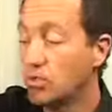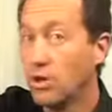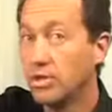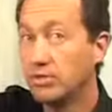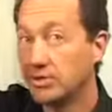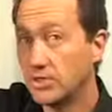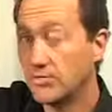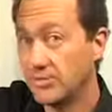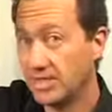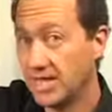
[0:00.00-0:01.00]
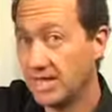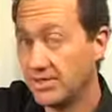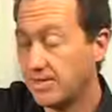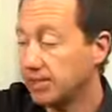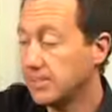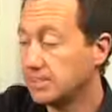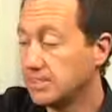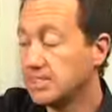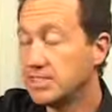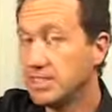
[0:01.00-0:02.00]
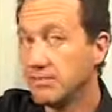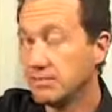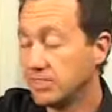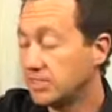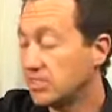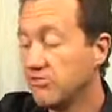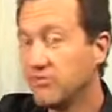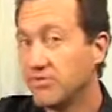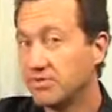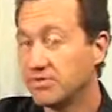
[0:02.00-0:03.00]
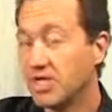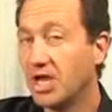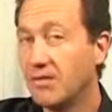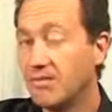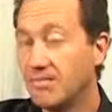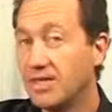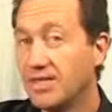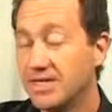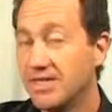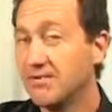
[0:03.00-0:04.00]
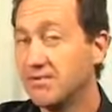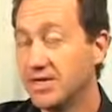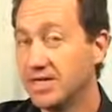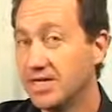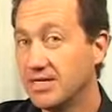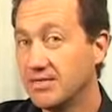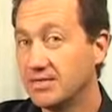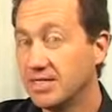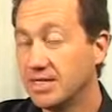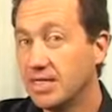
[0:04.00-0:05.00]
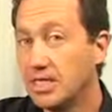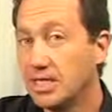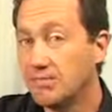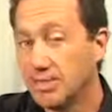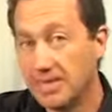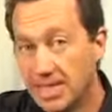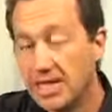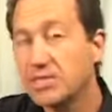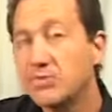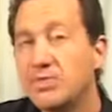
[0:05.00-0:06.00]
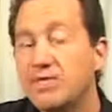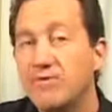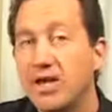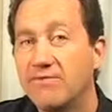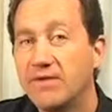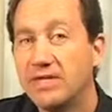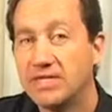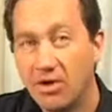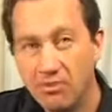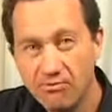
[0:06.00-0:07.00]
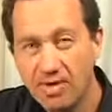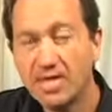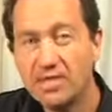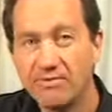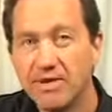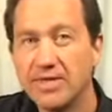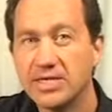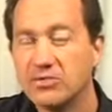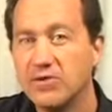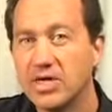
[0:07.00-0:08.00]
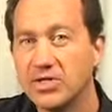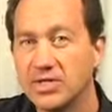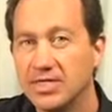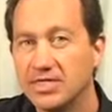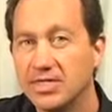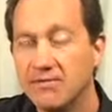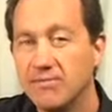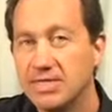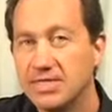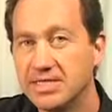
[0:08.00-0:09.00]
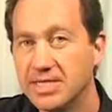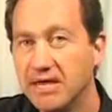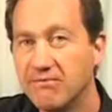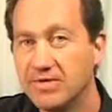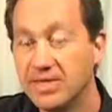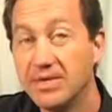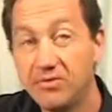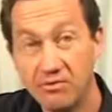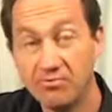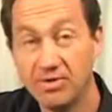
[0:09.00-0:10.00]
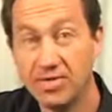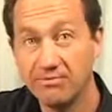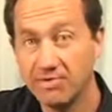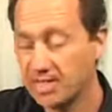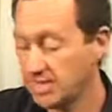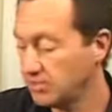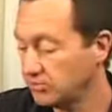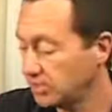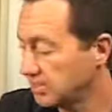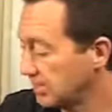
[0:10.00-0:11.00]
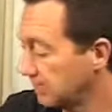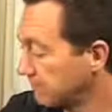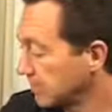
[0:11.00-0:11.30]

one on top of the other. So these are the two forms of carbon that everyone knows. But in the last 25 years, a whole range of other structures have been discovered, and they're all really, really interesting.